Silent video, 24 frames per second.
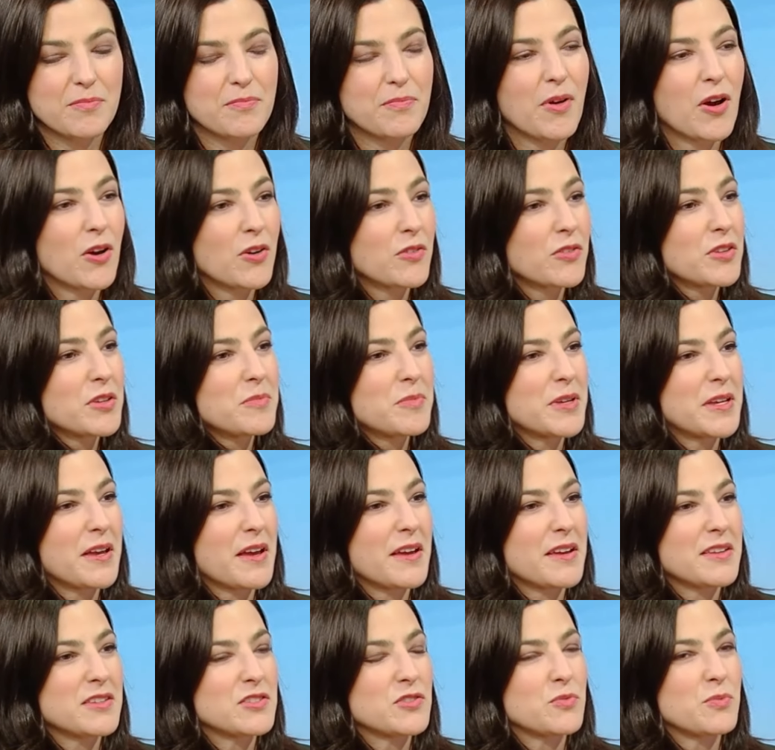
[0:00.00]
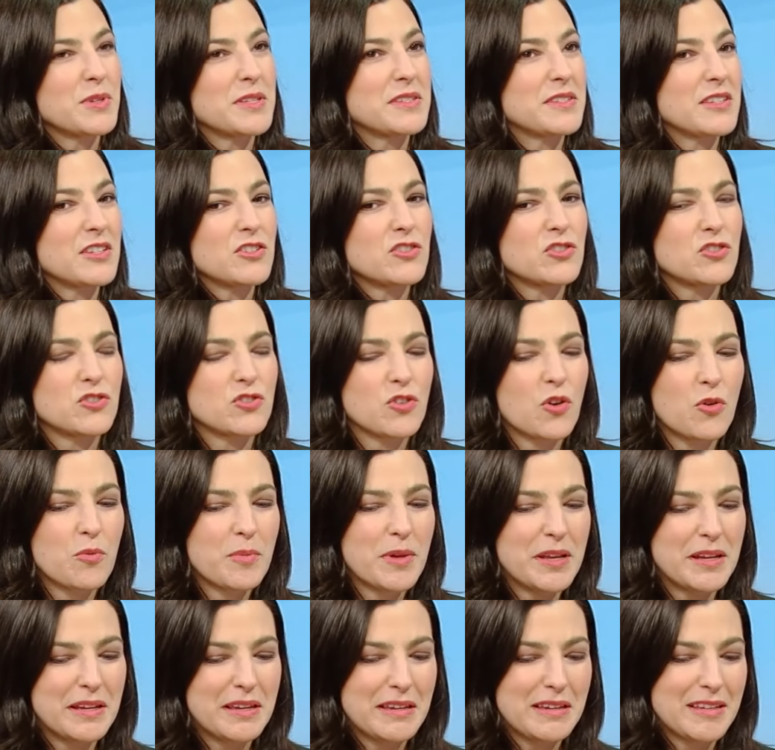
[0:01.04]
partly because we see so
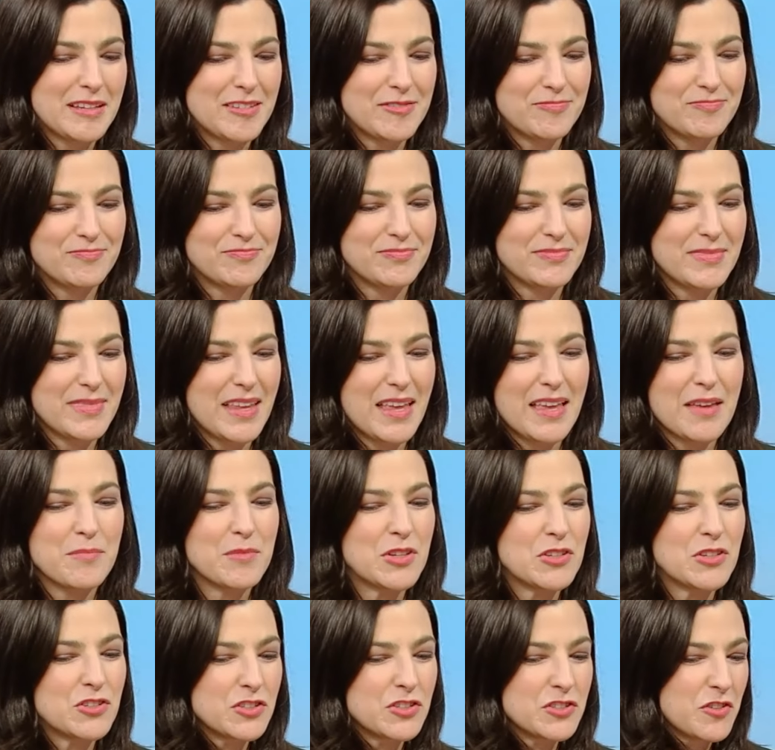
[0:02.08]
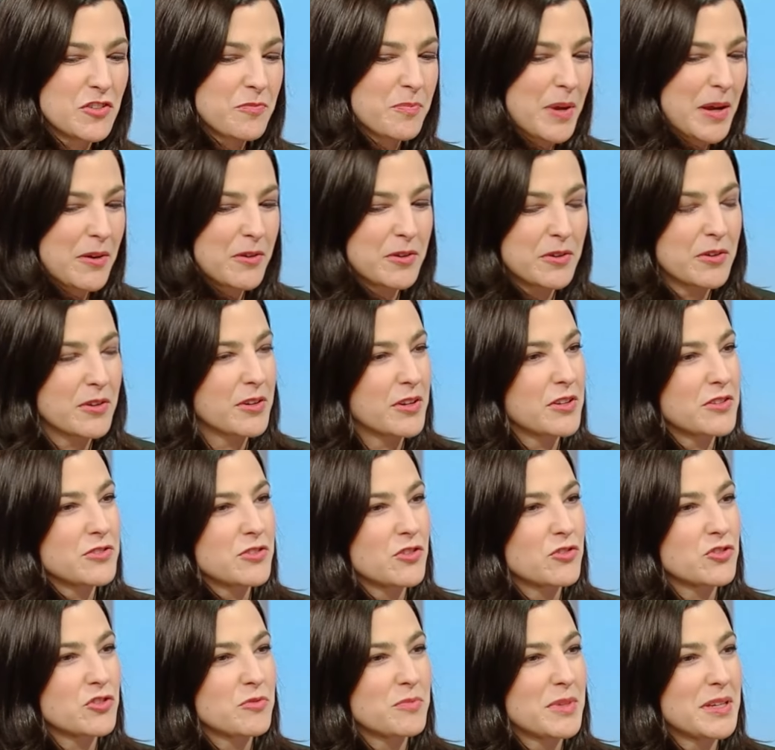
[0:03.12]
many images of parenthood on
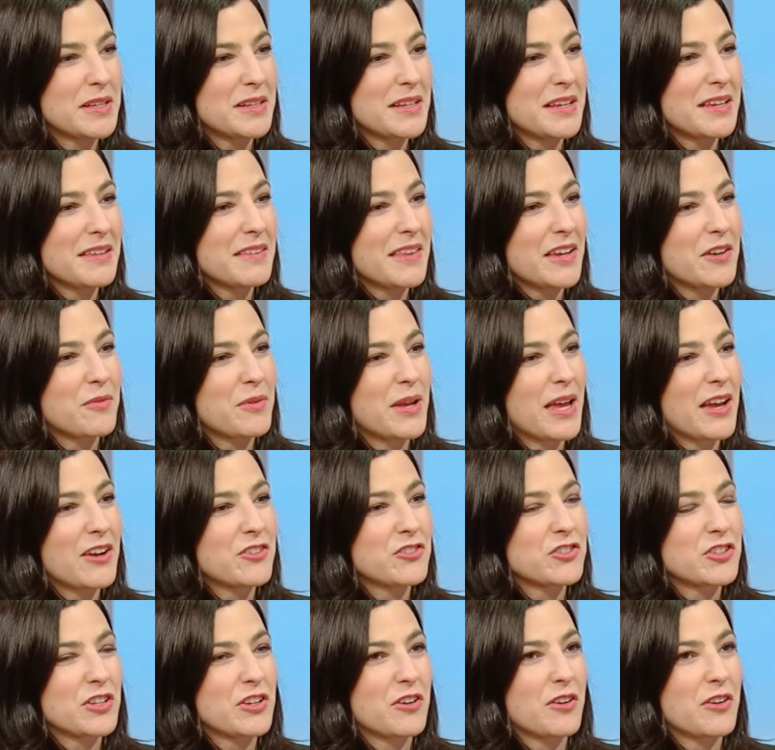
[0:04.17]
social media. Yeah. Like, we actually